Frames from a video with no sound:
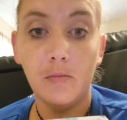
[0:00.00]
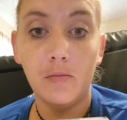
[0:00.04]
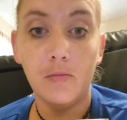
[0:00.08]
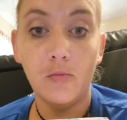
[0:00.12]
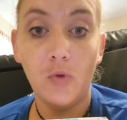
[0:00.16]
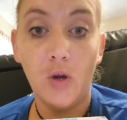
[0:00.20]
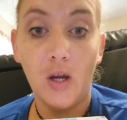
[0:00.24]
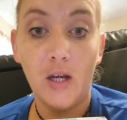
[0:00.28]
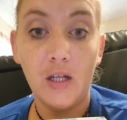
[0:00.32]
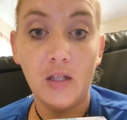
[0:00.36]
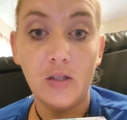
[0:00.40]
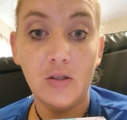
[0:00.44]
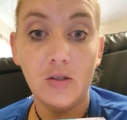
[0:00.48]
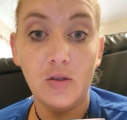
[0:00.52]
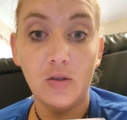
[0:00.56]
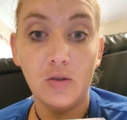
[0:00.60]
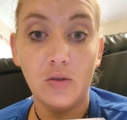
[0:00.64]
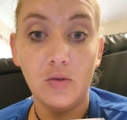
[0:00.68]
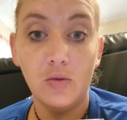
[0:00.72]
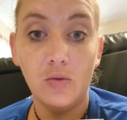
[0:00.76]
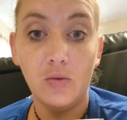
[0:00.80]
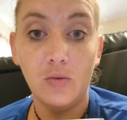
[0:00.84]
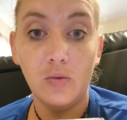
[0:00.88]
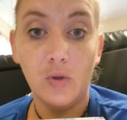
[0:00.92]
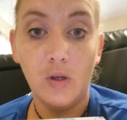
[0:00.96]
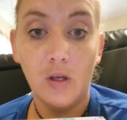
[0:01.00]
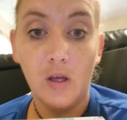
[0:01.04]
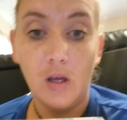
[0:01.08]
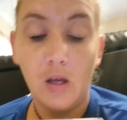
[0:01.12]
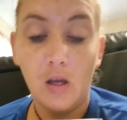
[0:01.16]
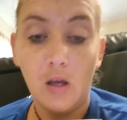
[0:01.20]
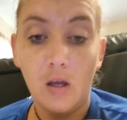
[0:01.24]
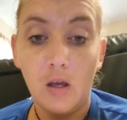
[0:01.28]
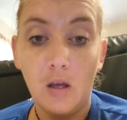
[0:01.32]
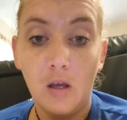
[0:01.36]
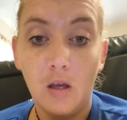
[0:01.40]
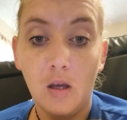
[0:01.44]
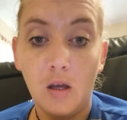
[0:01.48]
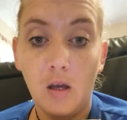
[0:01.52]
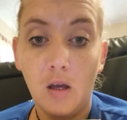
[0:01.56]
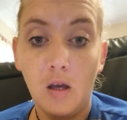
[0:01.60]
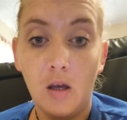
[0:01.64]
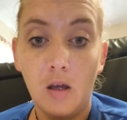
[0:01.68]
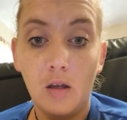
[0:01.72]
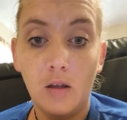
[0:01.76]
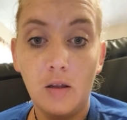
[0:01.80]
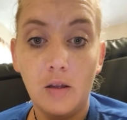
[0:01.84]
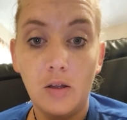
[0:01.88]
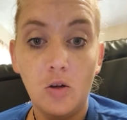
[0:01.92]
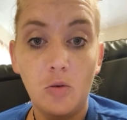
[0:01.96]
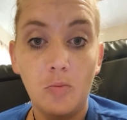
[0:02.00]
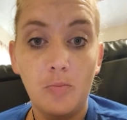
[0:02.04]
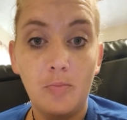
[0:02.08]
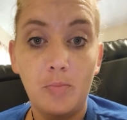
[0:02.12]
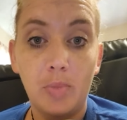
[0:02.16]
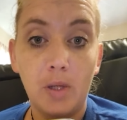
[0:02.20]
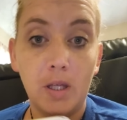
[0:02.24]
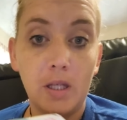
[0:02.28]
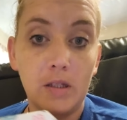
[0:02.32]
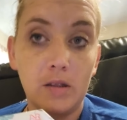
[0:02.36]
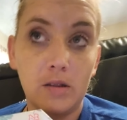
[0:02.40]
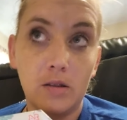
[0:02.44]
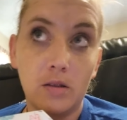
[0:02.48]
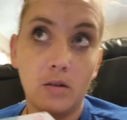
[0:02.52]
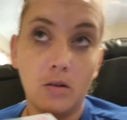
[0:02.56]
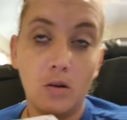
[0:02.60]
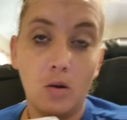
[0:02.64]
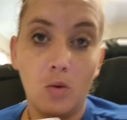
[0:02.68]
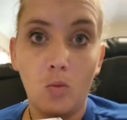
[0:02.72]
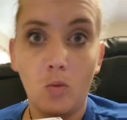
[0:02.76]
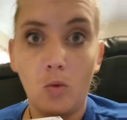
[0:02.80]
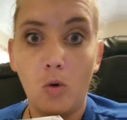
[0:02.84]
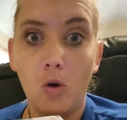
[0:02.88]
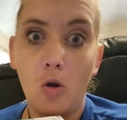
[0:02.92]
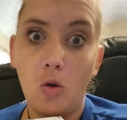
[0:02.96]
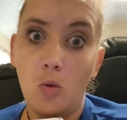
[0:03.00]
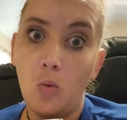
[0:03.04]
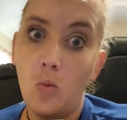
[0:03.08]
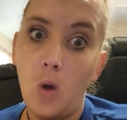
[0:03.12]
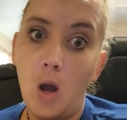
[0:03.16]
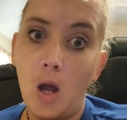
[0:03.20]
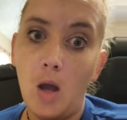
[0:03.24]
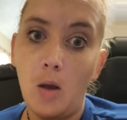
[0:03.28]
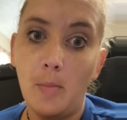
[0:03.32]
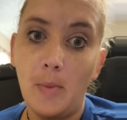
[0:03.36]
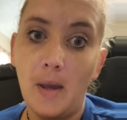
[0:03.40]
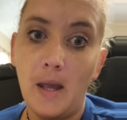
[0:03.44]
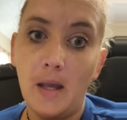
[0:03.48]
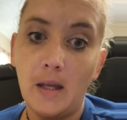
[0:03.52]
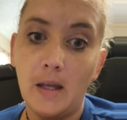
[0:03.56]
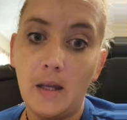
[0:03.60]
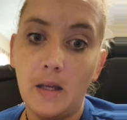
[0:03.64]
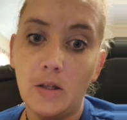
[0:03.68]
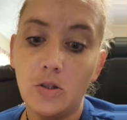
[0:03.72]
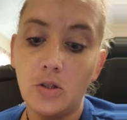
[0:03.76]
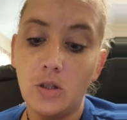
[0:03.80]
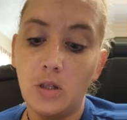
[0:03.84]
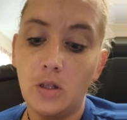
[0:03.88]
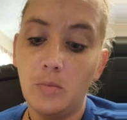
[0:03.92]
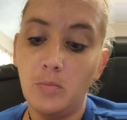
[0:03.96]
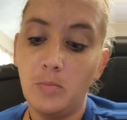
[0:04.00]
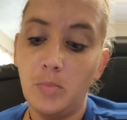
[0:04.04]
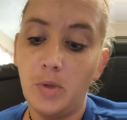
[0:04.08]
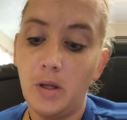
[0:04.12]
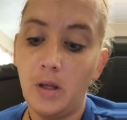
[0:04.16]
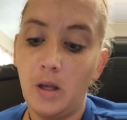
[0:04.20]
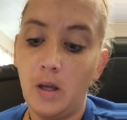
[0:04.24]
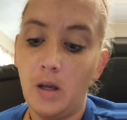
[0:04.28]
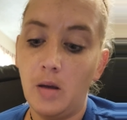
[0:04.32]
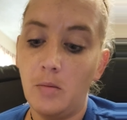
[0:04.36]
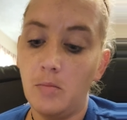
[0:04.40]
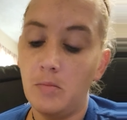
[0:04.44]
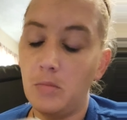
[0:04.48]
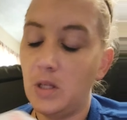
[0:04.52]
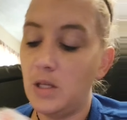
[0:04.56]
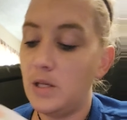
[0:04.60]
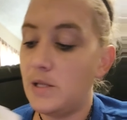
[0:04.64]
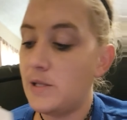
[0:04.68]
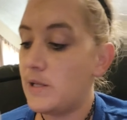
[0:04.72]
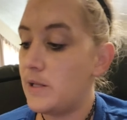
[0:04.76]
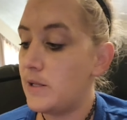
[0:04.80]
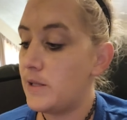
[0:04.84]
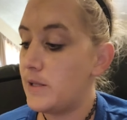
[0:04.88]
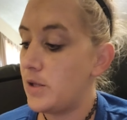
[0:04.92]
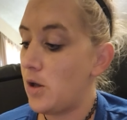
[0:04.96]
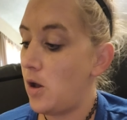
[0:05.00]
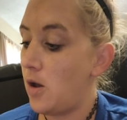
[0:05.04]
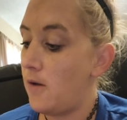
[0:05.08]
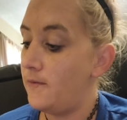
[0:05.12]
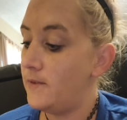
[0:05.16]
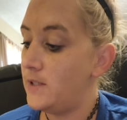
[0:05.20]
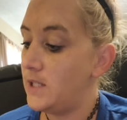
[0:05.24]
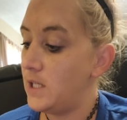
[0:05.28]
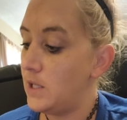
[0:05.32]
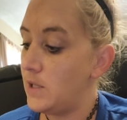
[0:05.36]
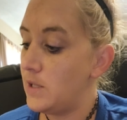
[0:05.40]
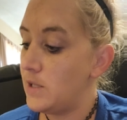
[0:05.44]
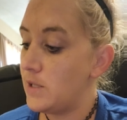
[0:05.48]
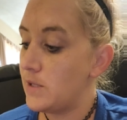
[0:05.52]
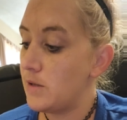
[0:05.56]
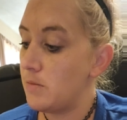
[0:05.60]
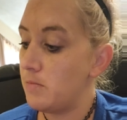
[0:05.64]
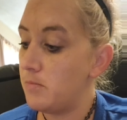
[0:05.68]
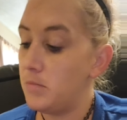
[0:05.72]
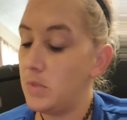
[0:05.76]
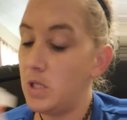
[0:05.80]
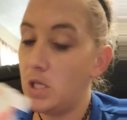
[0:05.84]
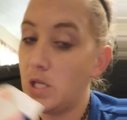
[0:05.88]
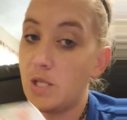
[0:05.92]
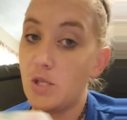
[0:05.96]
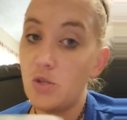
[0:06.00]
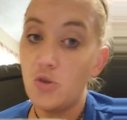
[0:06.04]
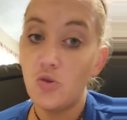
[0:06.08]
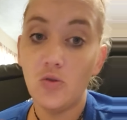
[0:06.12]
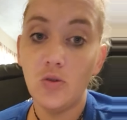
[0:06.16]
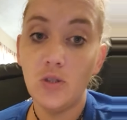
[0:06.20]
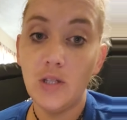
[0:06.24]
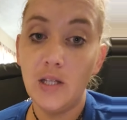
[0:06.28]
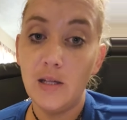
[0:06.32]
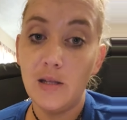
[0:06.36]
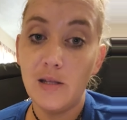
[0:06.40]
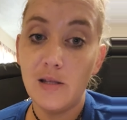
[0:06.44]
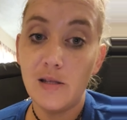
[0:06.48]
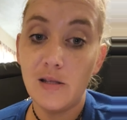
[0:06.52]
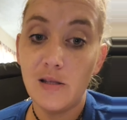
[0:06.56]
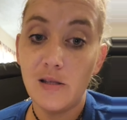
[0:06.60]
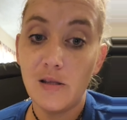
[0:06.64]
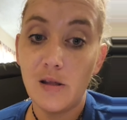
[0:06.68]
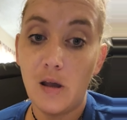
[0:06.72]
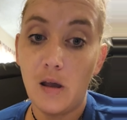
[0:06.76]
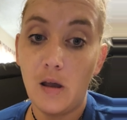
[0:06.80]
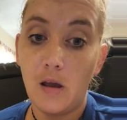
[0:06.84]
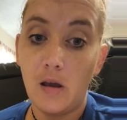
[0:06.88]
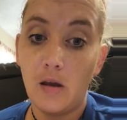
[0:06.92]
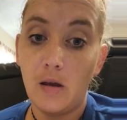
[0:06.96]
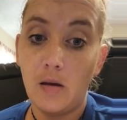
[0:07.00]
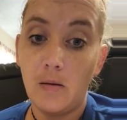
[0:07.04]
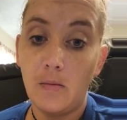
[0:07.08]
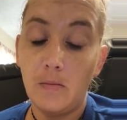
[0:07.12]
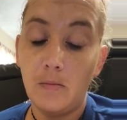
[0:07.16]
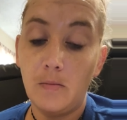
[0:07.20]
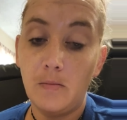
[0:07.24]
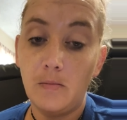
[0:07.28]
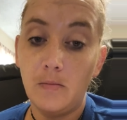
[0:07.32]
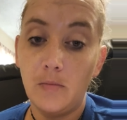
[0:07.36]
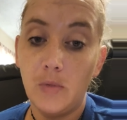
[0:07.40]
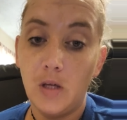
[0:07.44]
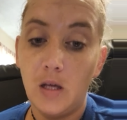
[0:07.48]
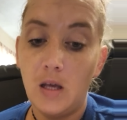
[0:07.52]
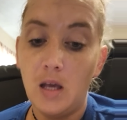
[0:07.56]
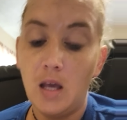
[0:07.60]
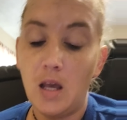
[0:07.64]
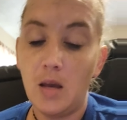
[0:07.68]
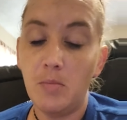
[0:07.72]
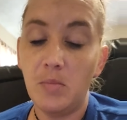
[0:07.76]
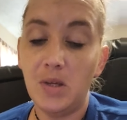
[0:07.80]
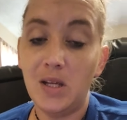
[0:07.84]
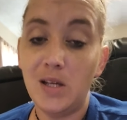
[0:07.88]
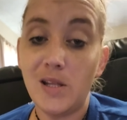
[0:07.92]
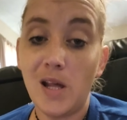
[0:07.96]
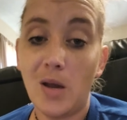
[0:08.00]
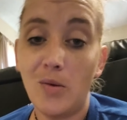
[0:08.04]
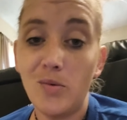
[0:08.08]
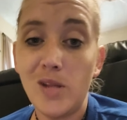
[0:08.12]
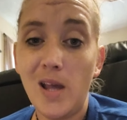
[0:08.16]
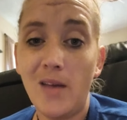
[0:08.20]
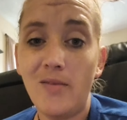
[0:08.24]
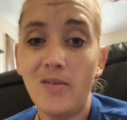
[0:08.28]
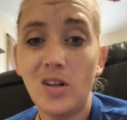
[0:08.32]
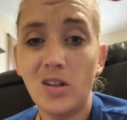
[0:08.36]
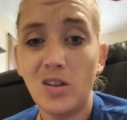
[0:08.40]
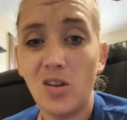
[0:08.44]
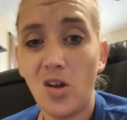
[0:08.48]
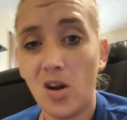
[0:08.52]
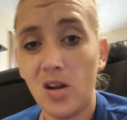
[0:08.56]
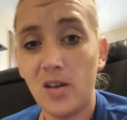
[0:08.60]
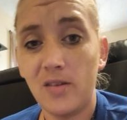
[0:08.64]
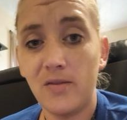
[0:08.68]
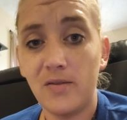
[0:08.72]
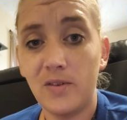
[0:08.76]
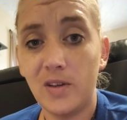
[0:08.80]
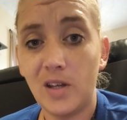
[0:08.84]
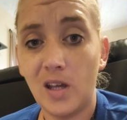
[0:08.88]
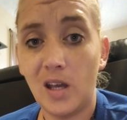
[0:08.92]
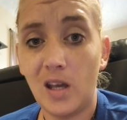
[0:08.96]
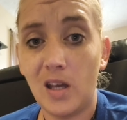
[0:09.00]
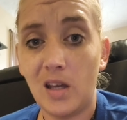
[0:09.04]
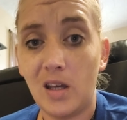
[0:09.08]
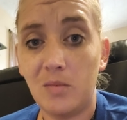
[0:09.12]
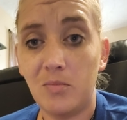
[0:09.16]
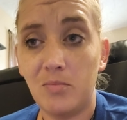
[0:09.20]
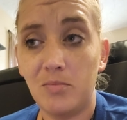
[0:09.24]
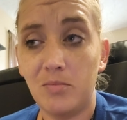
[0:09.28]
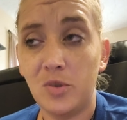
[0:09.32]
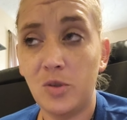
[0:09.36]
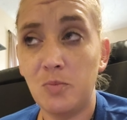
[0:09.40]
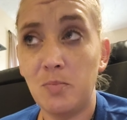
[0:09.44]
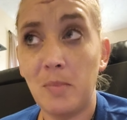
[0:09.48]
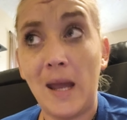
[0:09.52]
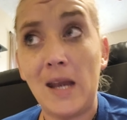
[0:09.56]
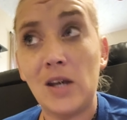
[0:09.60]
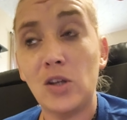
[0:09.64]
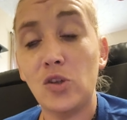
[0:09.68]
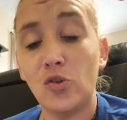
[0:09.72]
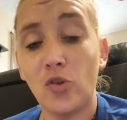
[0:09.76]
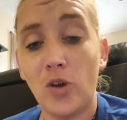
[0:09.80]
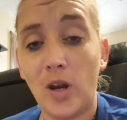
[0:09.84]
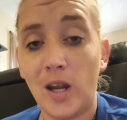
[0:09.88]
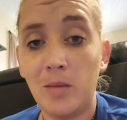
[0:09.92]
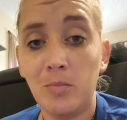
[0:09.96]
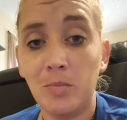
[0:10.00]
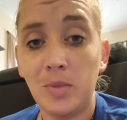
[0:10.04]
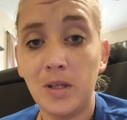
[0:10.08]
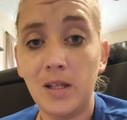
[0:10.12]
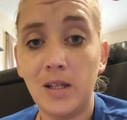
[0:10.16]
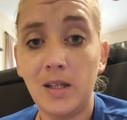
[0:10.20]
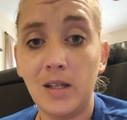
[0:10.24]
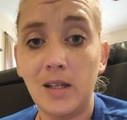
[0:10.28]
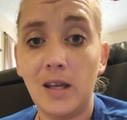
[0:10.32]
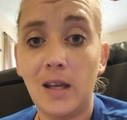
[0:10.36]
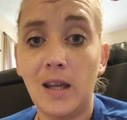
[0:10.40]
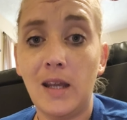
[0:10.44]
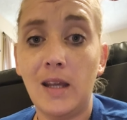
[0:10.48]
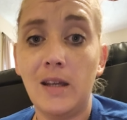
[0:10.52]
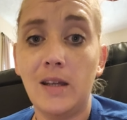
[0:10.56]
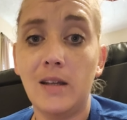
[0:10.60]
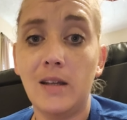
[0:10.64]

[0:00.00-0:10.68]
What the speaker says: ran into a little bit, well, a while back actually. But it's the Softdisc Menstrual Discs because I was having a lot of bad cramping